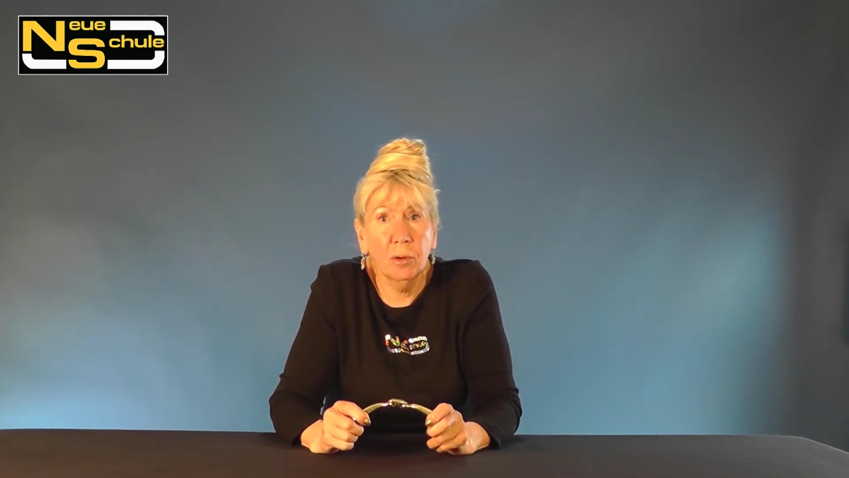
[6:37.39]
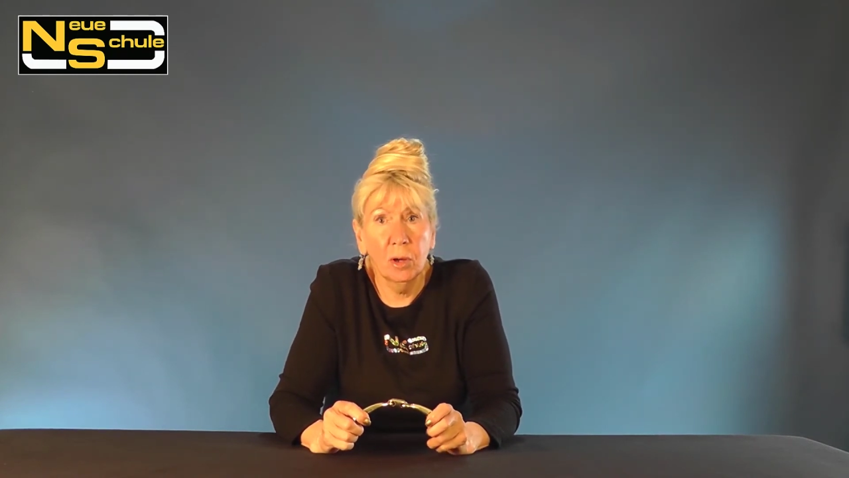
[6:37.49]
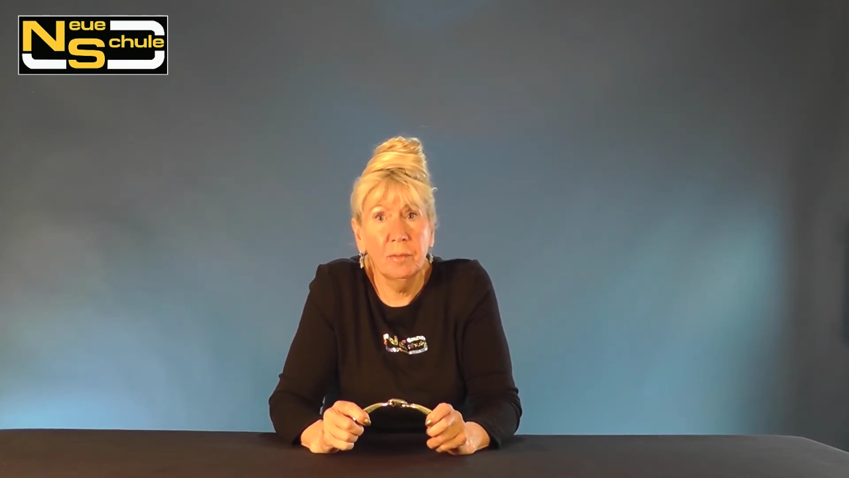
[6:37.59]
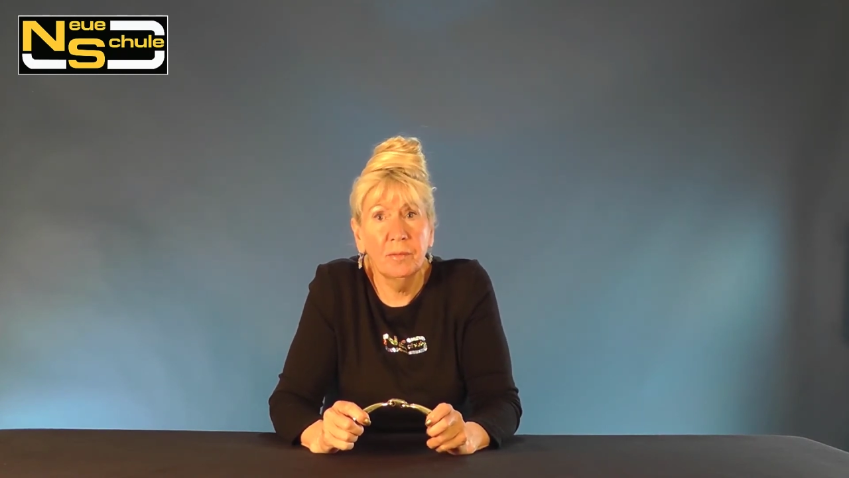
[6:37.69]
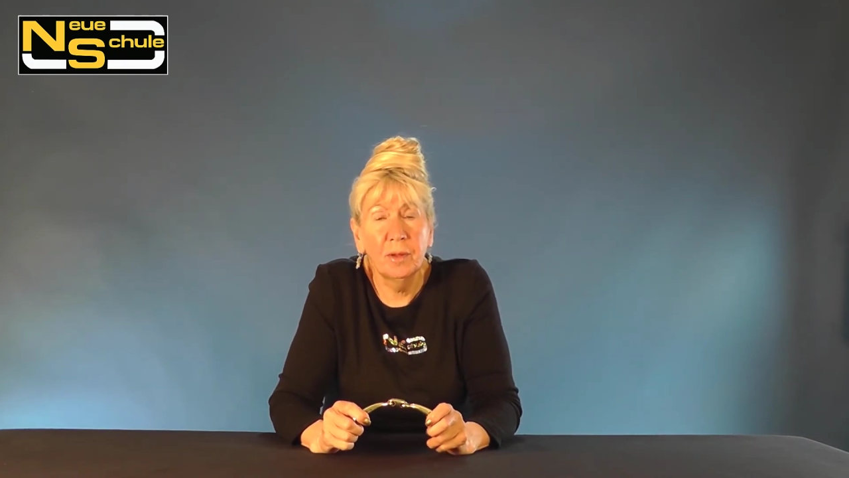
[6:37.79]

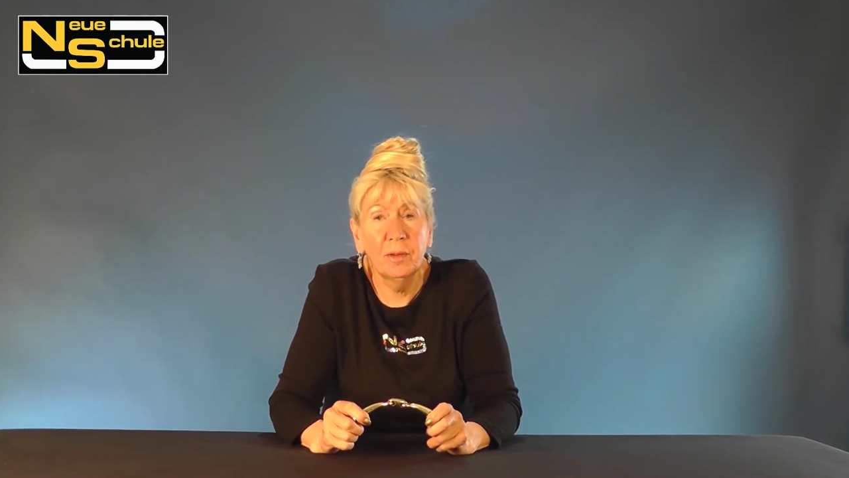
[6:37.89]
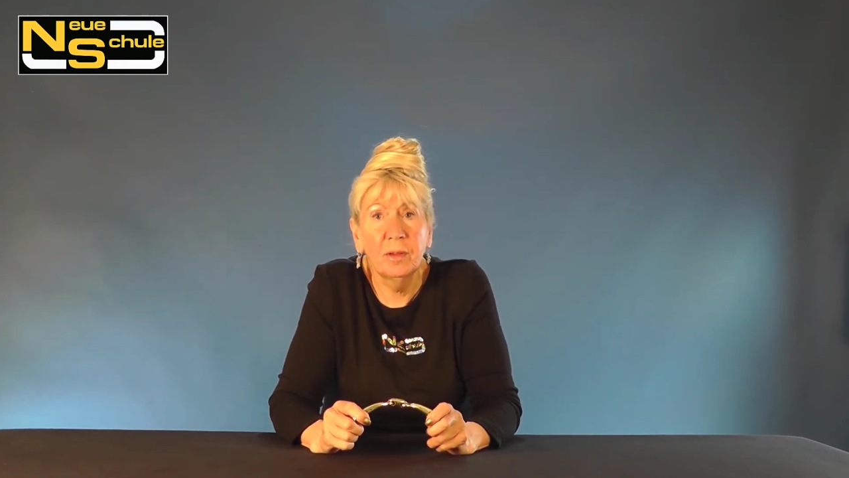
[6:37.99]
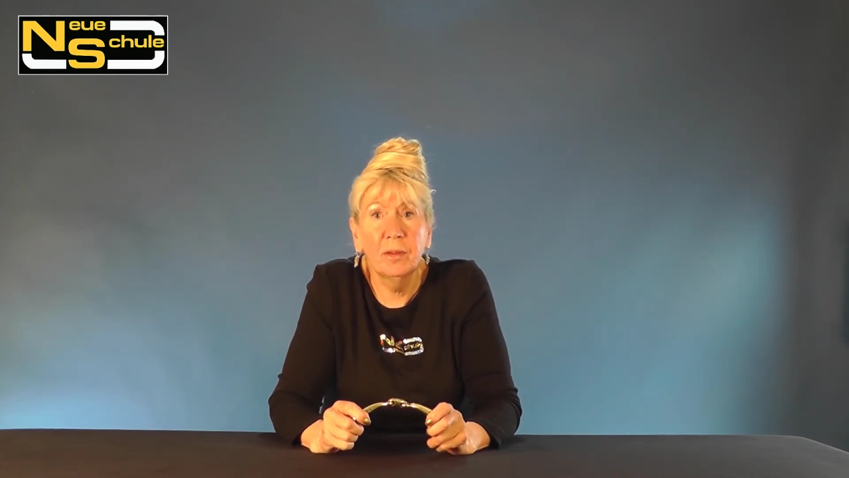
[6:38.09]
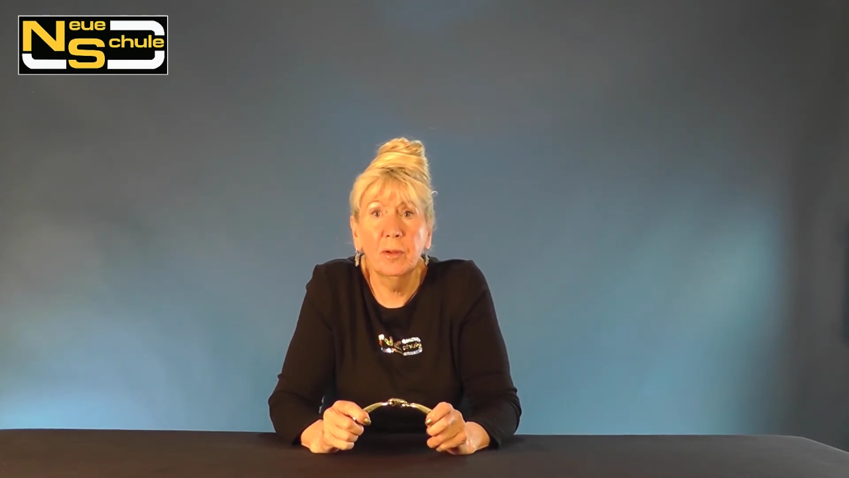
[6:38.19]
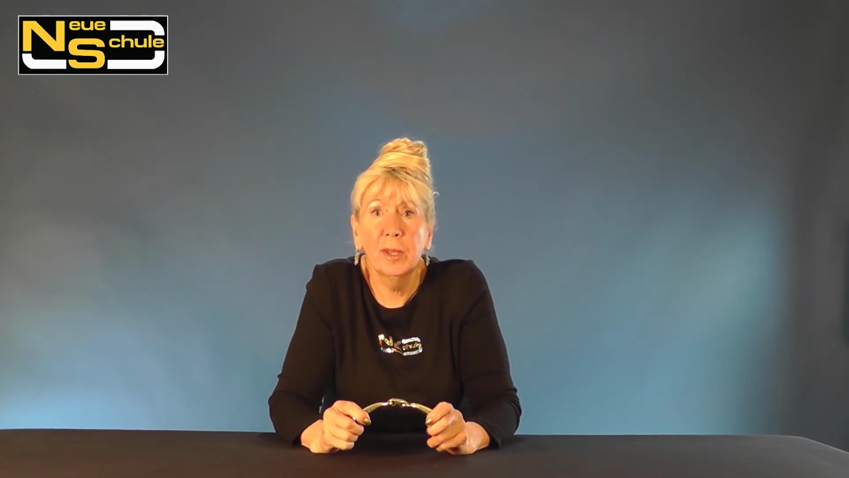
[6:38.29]
comfort
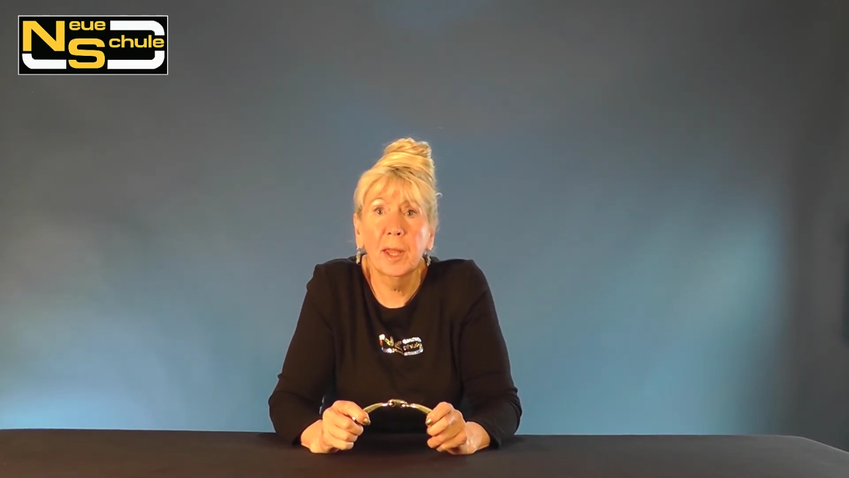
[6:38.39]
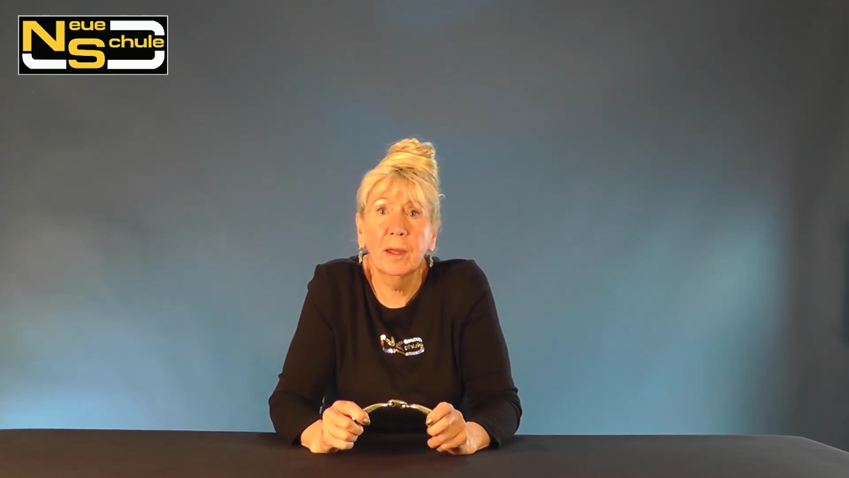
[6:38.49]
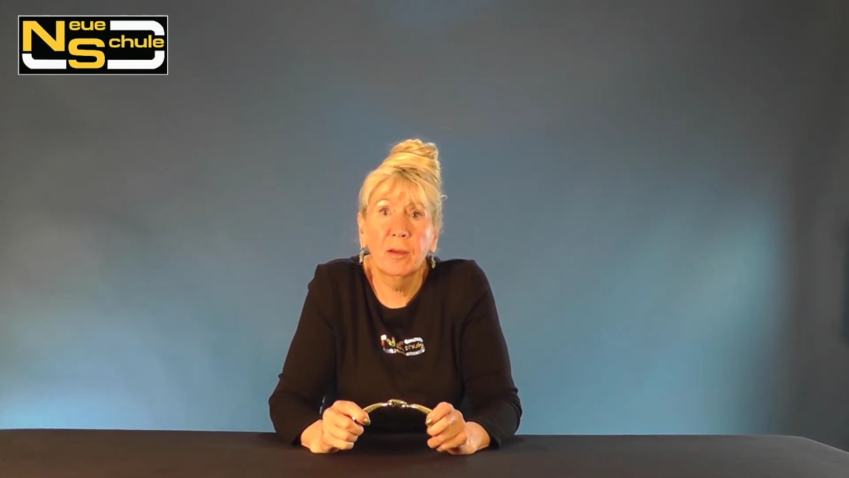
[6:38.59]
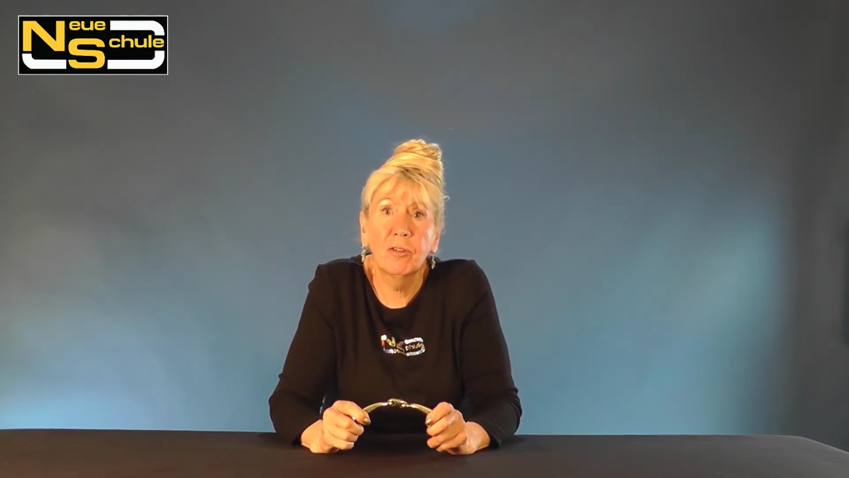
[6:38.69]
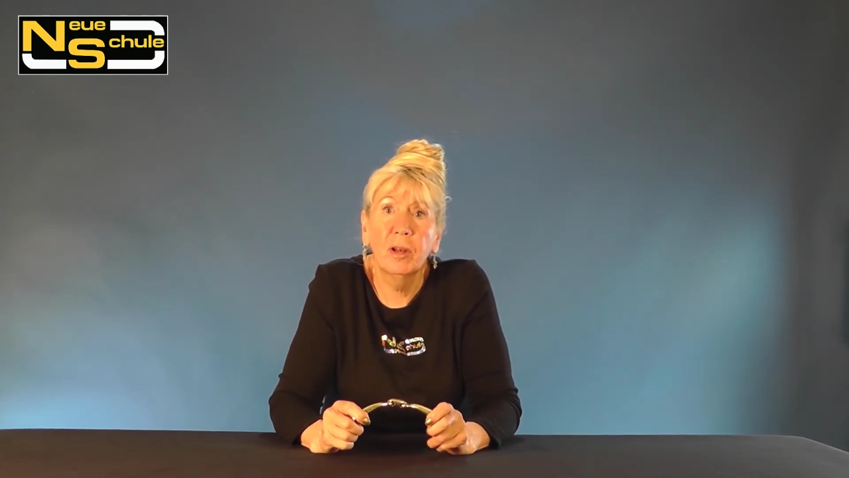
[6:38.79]
it does
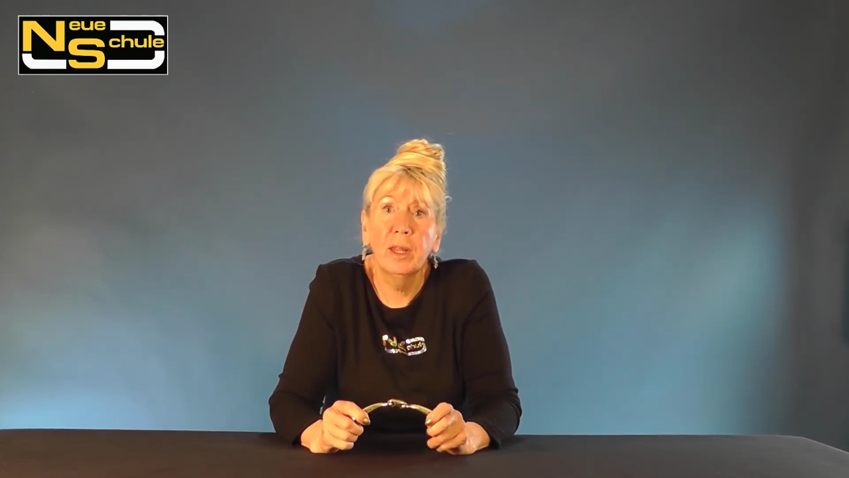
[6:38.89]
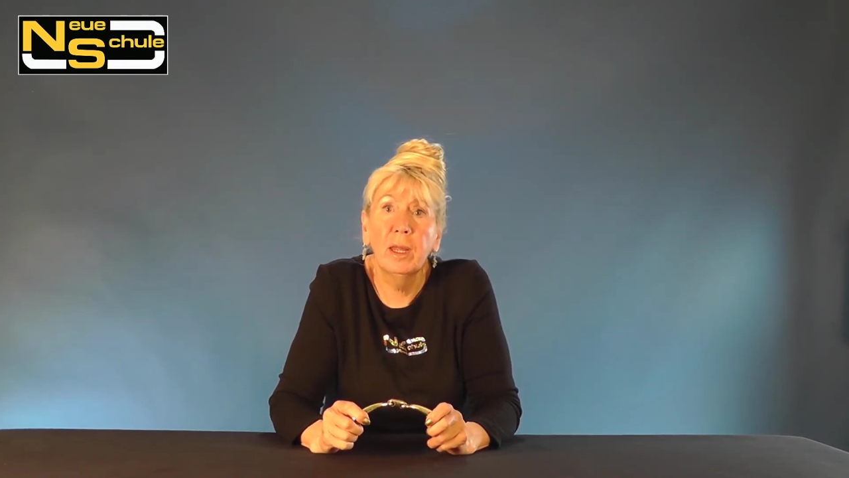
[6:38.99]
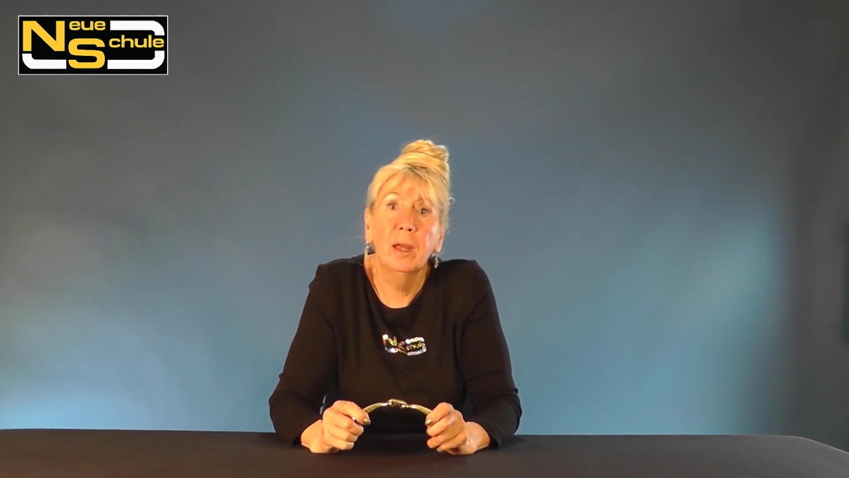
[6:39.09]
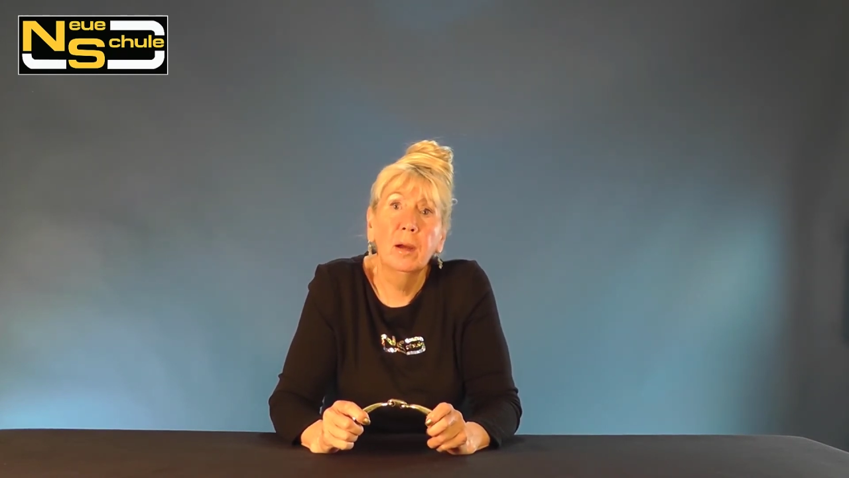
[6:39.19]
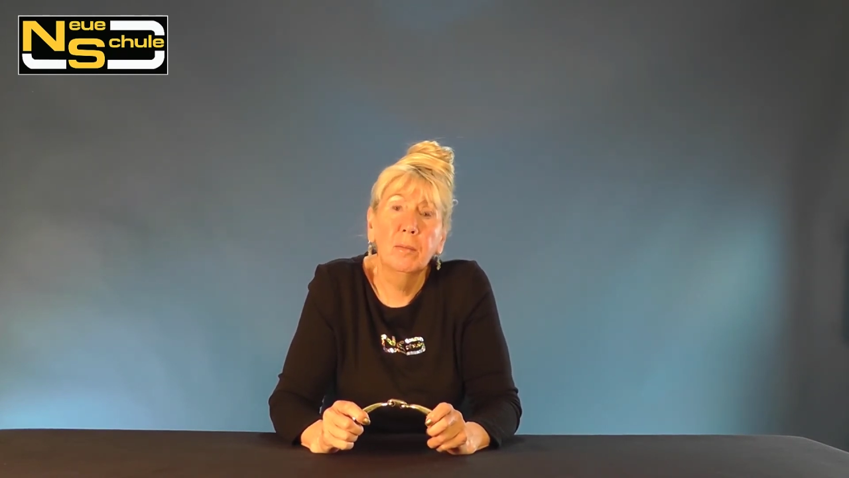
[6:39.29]
actually